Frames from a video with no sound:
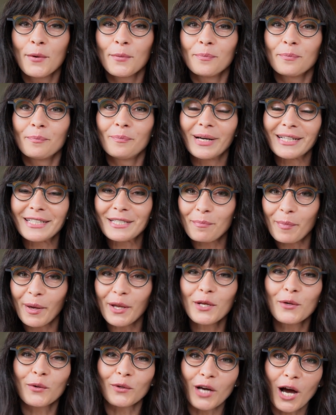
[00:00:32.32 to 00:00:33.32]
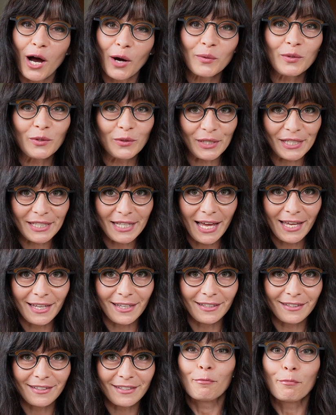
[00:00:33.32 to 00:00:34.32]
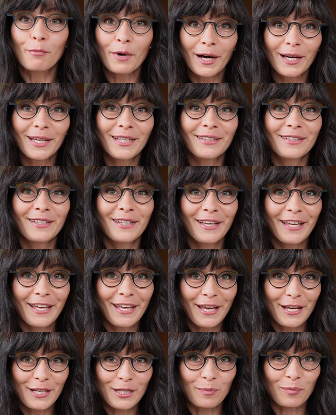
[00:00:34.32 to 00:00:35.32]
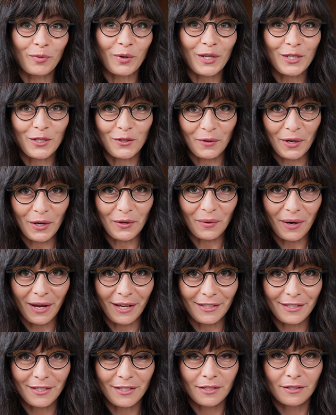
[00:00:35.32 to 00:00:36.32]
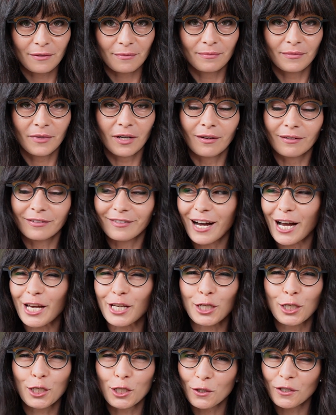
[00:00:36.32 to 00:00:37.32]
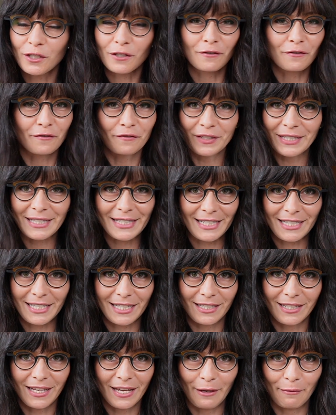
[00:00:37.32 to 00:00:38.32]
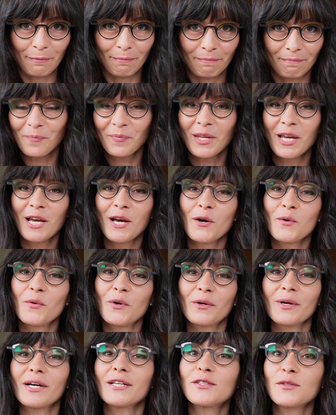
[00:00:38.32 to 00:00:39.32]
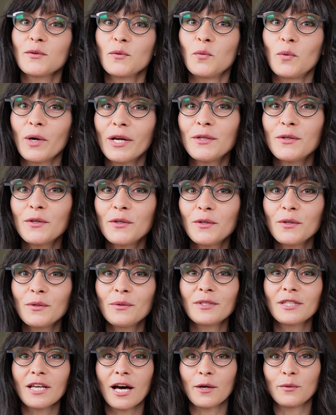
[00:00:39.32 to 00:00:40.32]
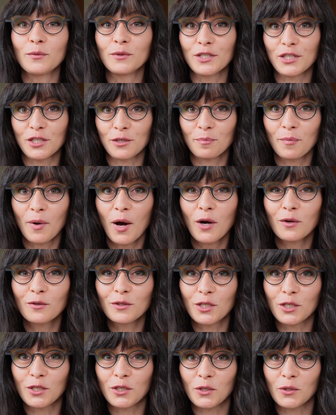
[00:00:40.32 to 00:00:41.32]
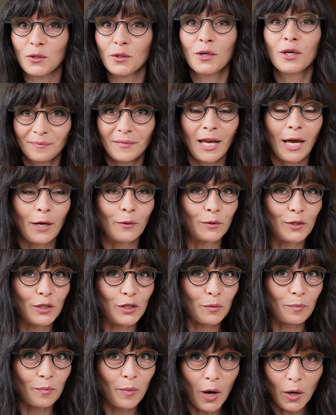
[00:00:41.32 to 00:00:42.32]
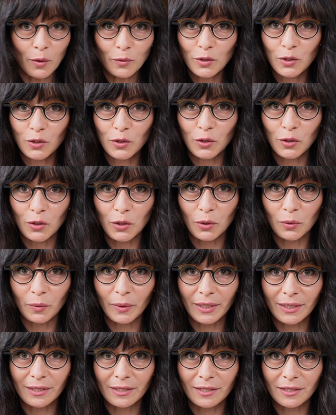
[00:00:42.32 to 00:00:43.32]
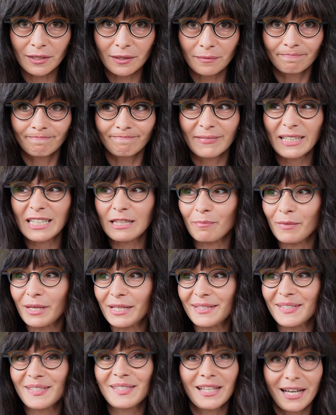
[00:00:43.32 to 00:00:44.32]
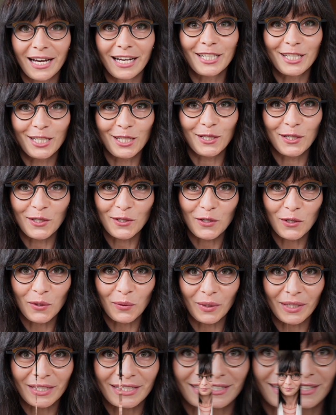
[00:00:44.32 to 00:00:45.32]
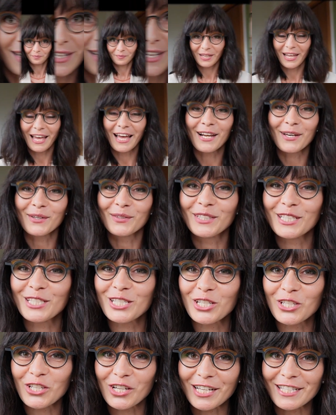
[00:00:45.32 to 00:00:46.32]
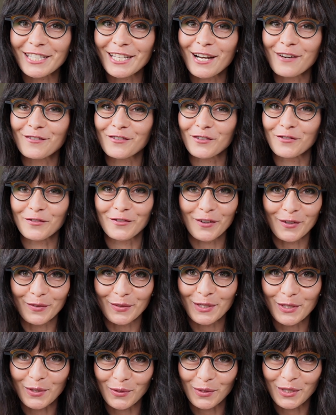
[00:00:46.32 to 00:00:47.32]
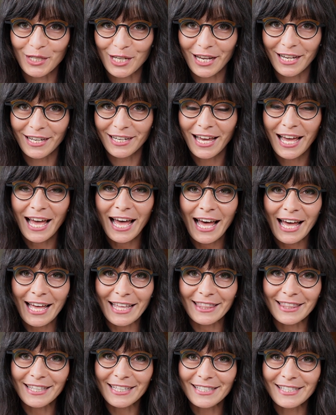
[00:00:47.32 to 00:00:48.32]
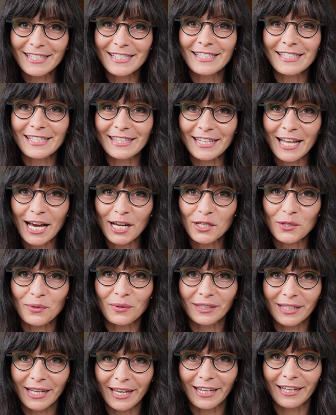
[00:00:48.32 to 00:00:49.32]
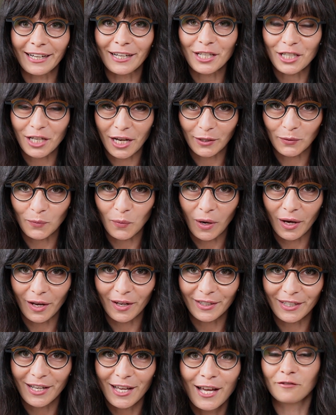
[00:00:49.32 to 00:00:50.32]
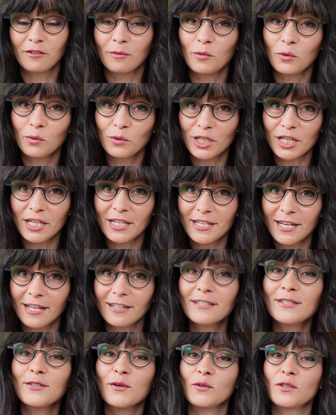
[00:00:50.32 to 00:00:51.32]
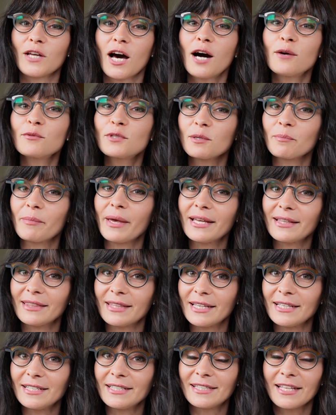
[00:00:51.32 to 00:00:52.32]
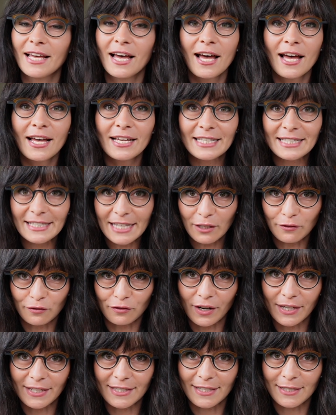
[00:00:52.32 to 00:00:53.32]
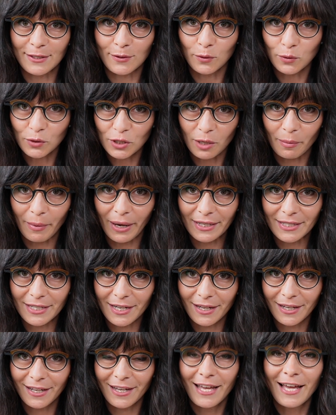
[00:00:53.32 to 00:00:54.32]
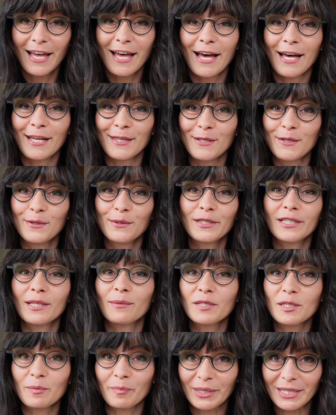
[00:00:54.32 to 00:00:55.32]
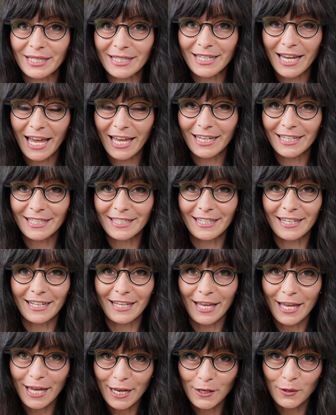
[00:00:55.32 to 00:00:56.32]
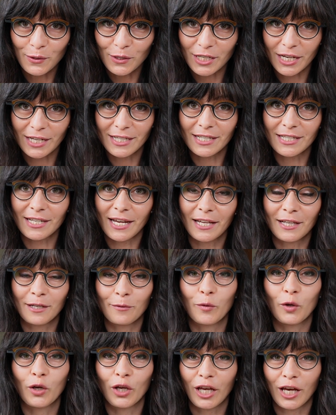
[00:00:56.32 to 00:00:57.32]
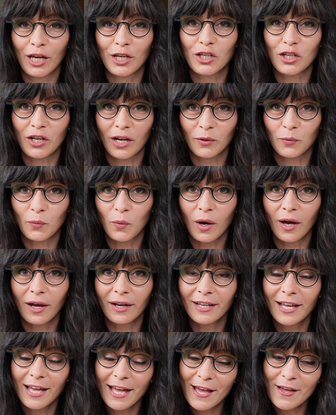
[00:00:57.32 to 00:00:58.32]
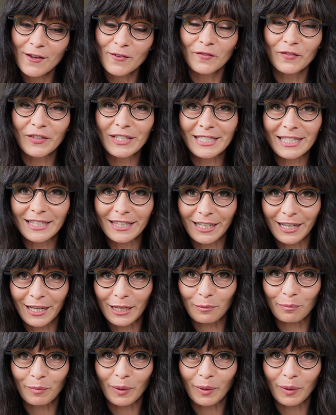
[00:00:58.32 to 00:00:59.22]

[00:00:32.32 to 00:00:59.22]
but depending on how you say it, might express regret. Oh, I should have visited him. Whereas when you use I was supposed to do it, it means I didn't do it. Hello, this is Racela from Fluency Routine, and this is Natural English at Work. For more details on how to make these set phrases automatic and use them spontaneously in your day-to-day communication at work, visit the link